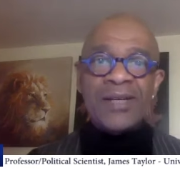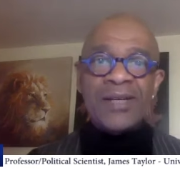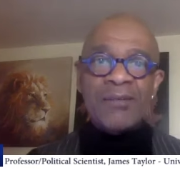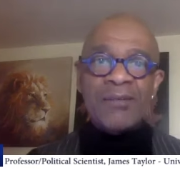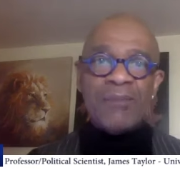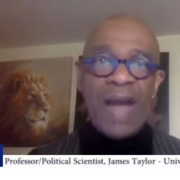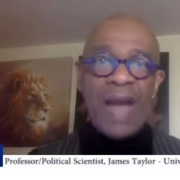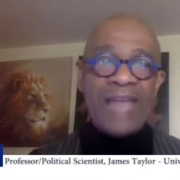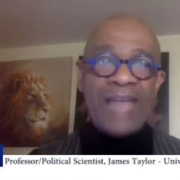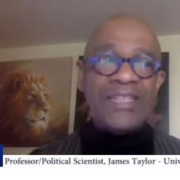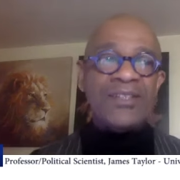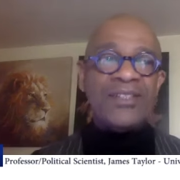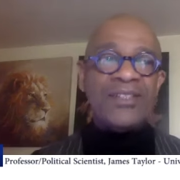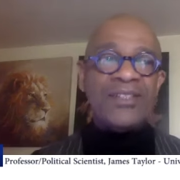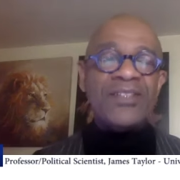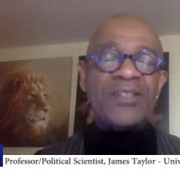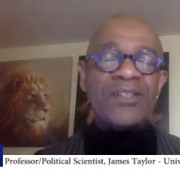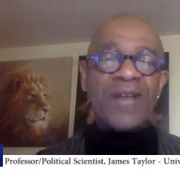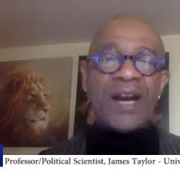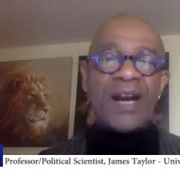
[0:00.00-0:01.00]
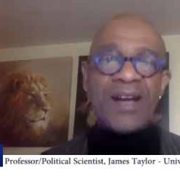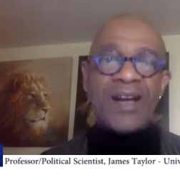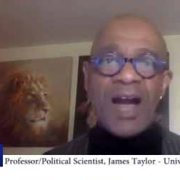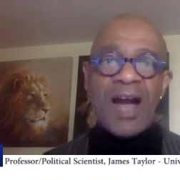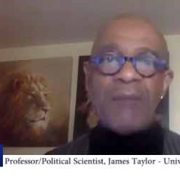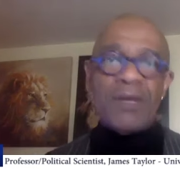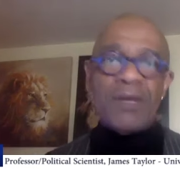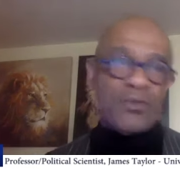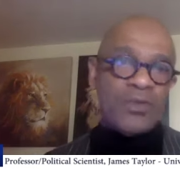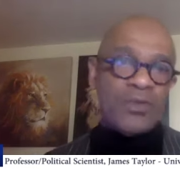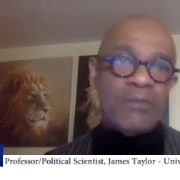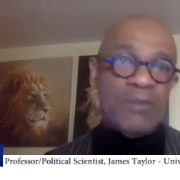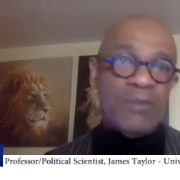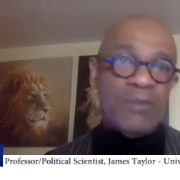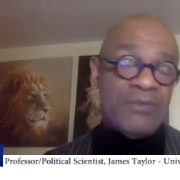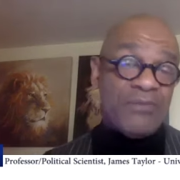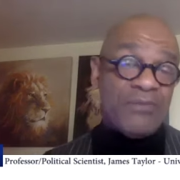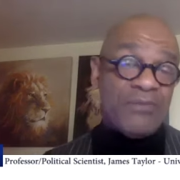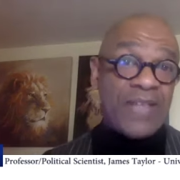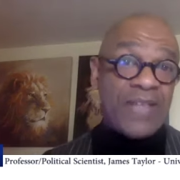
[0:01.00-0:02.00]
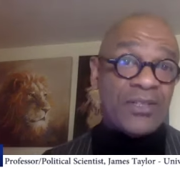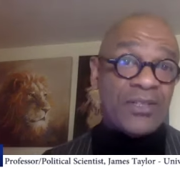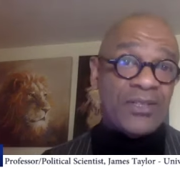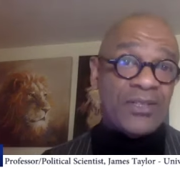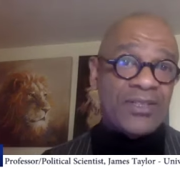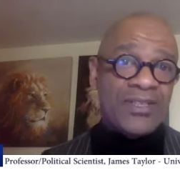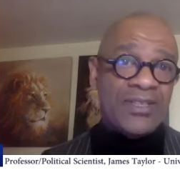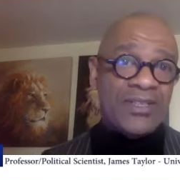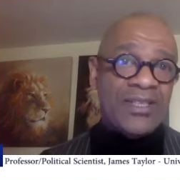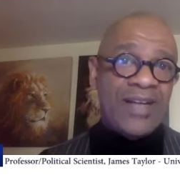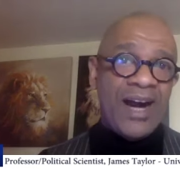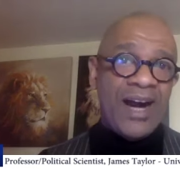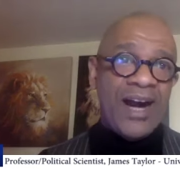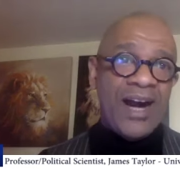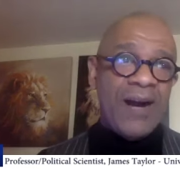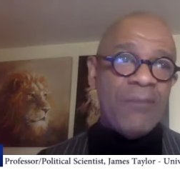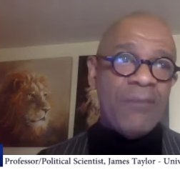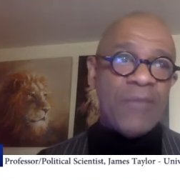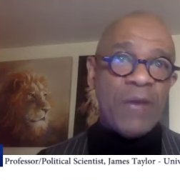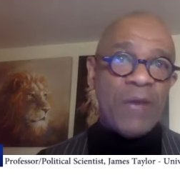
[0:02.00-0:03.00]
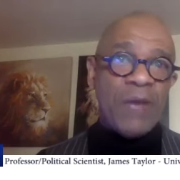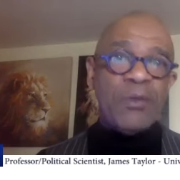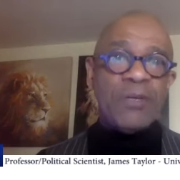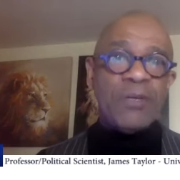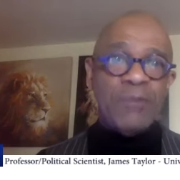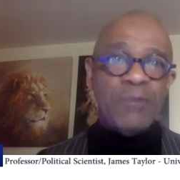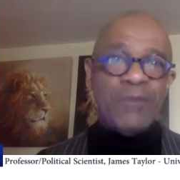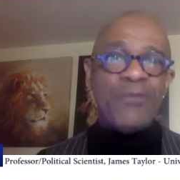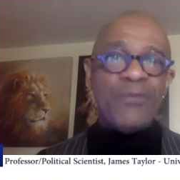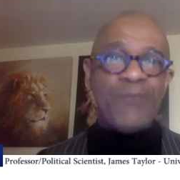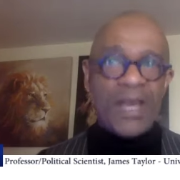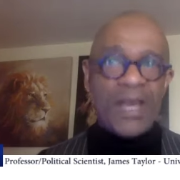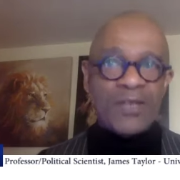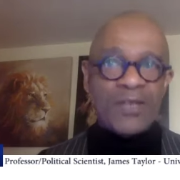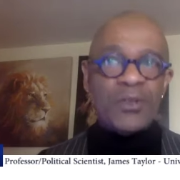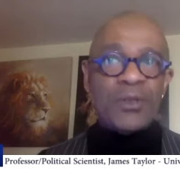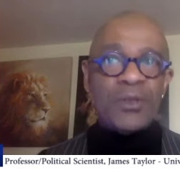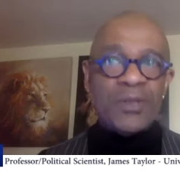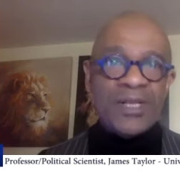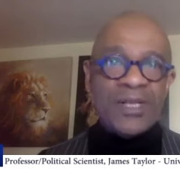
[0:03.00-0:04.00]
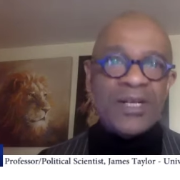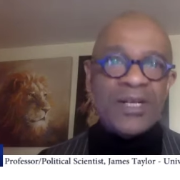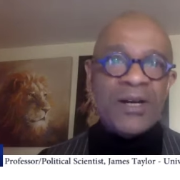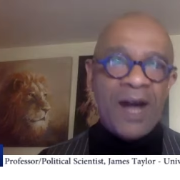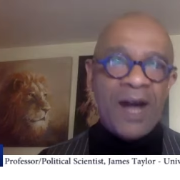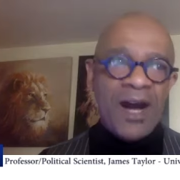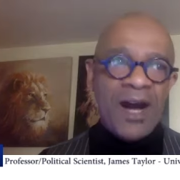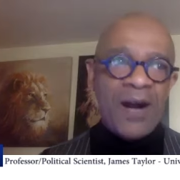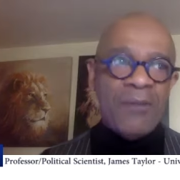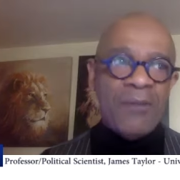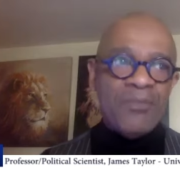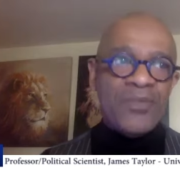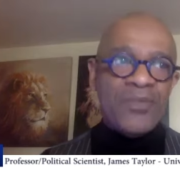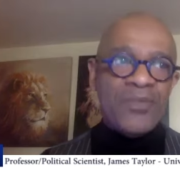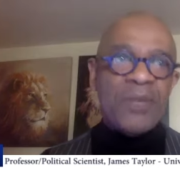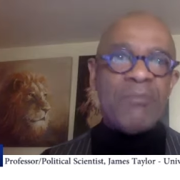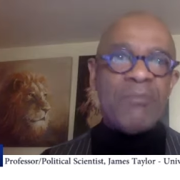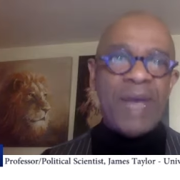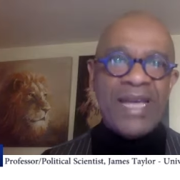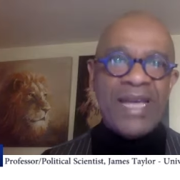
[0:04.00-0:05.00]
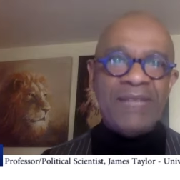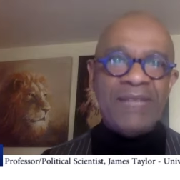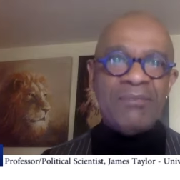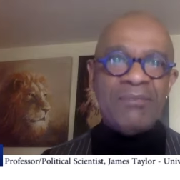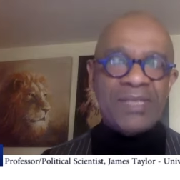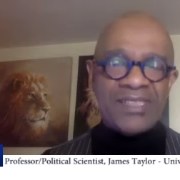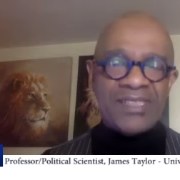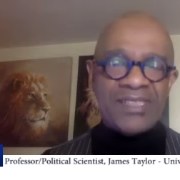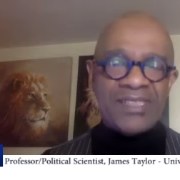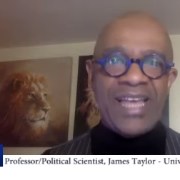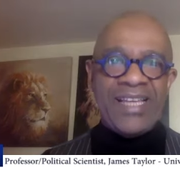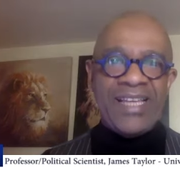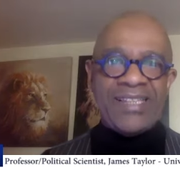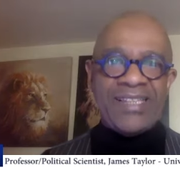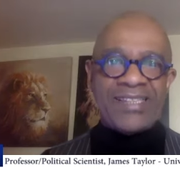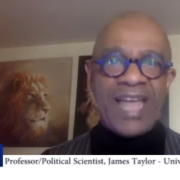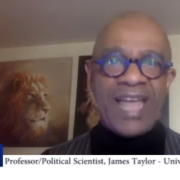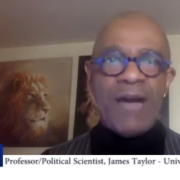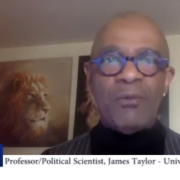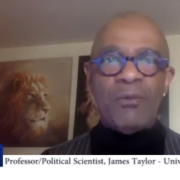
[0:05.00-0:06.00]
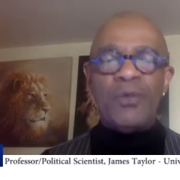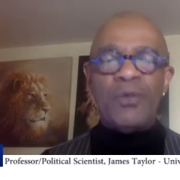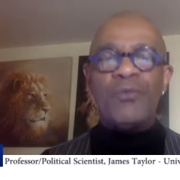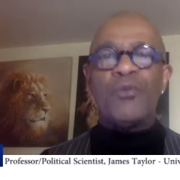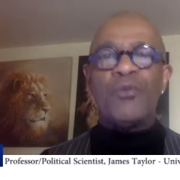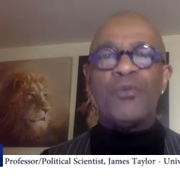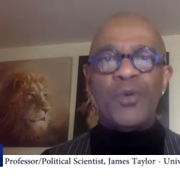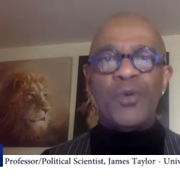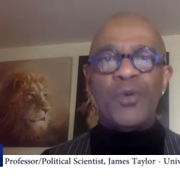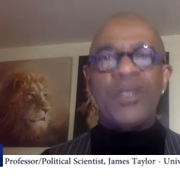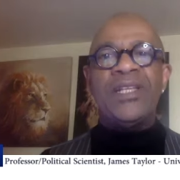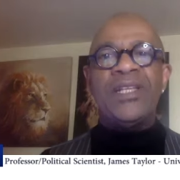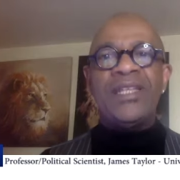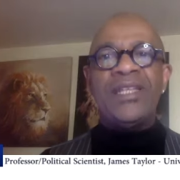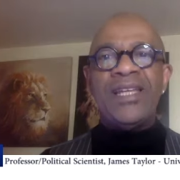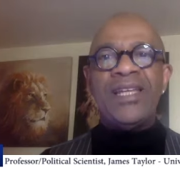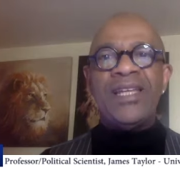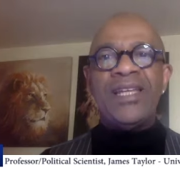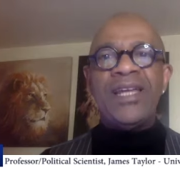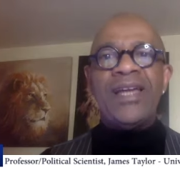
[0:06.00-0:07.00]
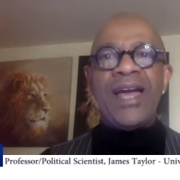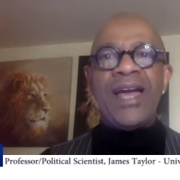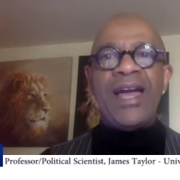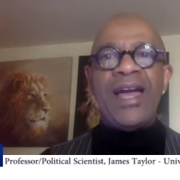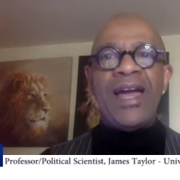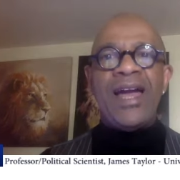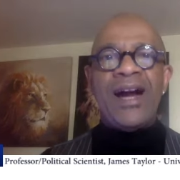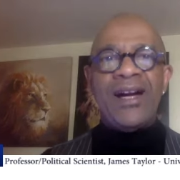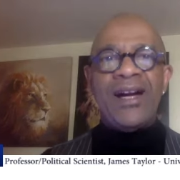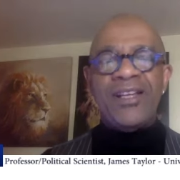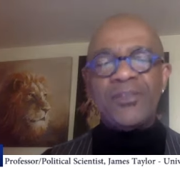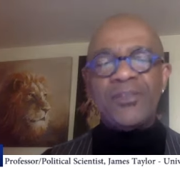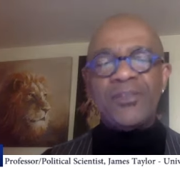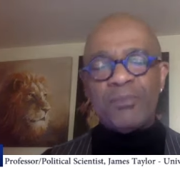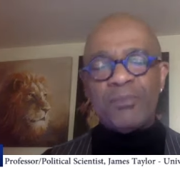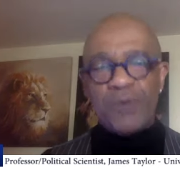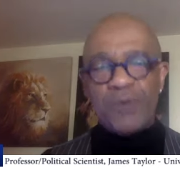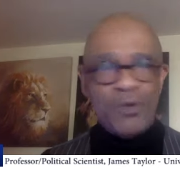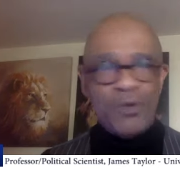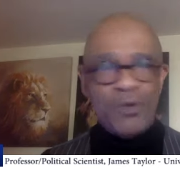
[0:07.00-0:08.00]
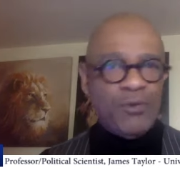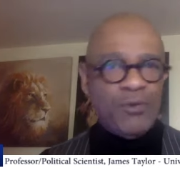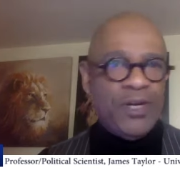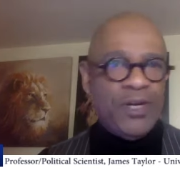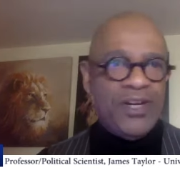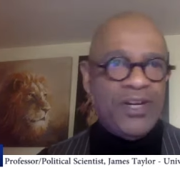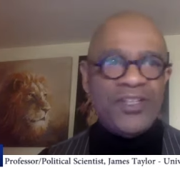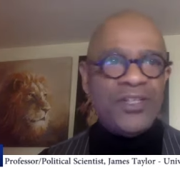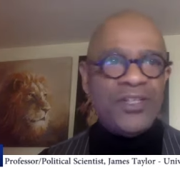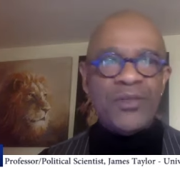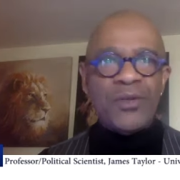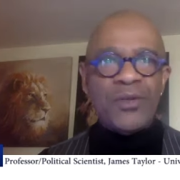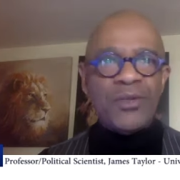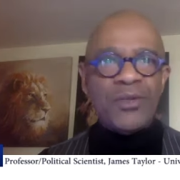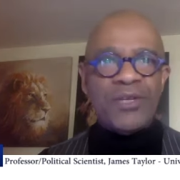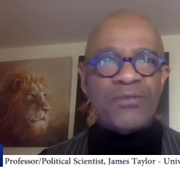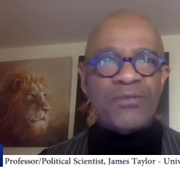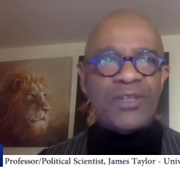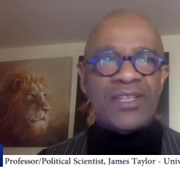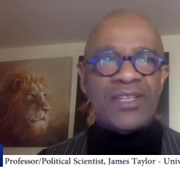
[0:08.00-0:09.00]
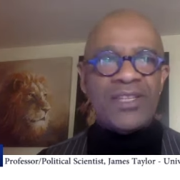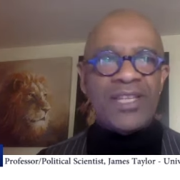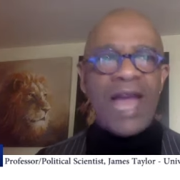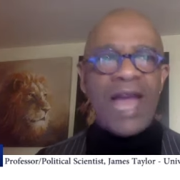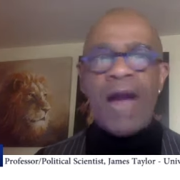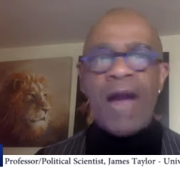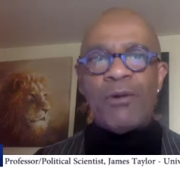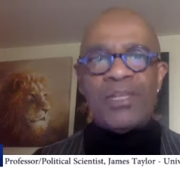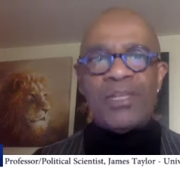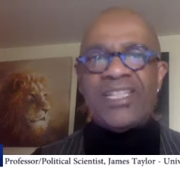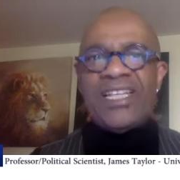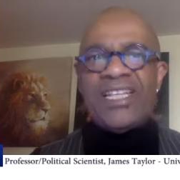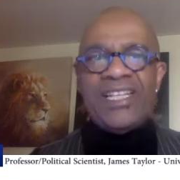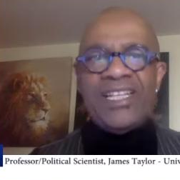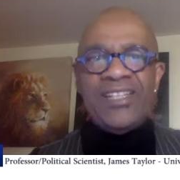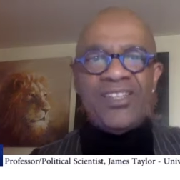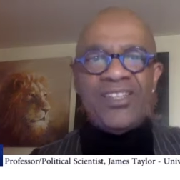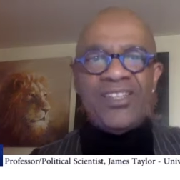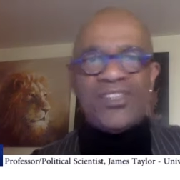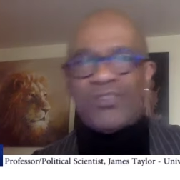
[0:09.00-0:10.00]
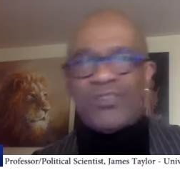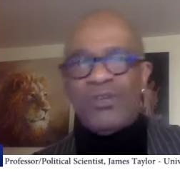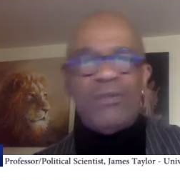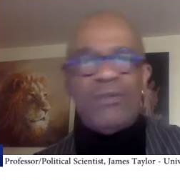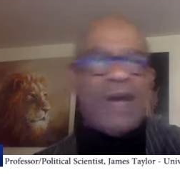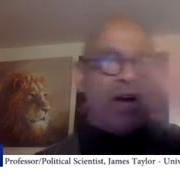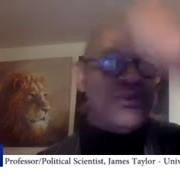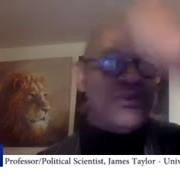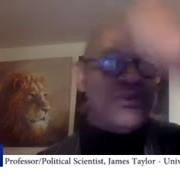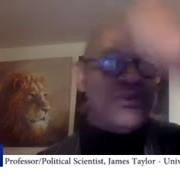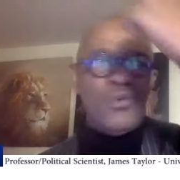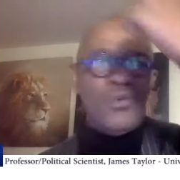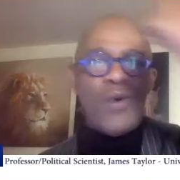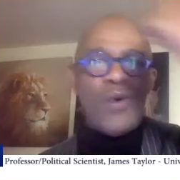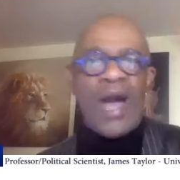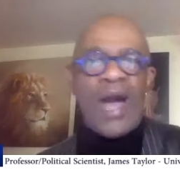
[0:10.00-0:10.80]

Biden's uh, comments would have been fatal. Um, they would have been fatal um, debate mistakes that would ruin uh, his career. You know, no different than Howard Dean scream out woo